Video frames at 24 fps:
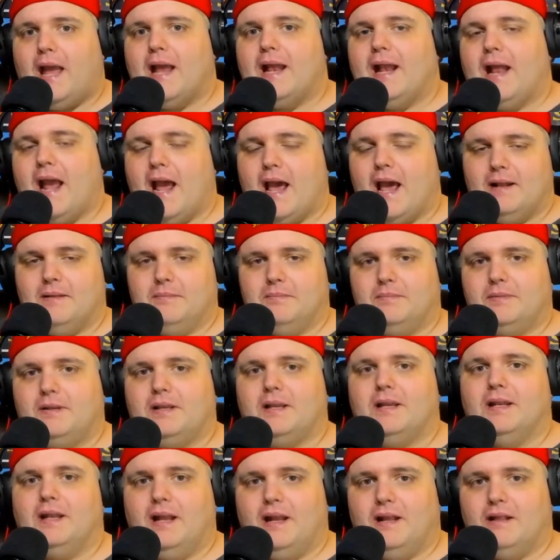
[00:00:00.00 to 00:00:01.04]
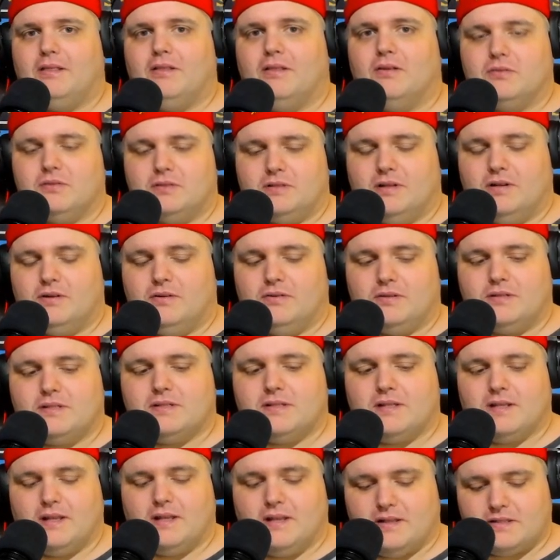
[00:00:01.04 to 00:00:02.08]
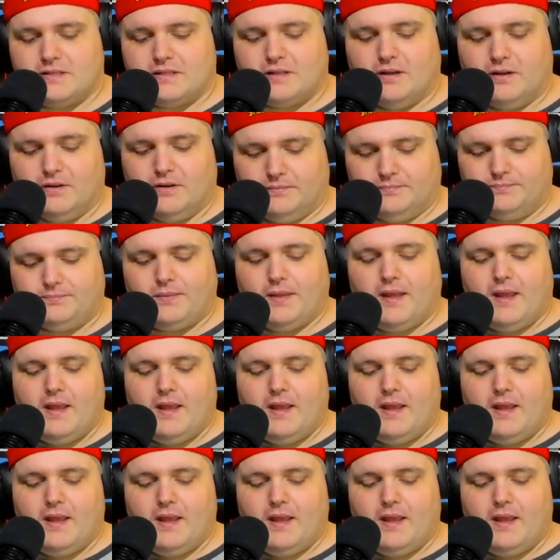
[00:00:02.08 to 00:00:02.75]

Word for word: and Adam can hit those notes. So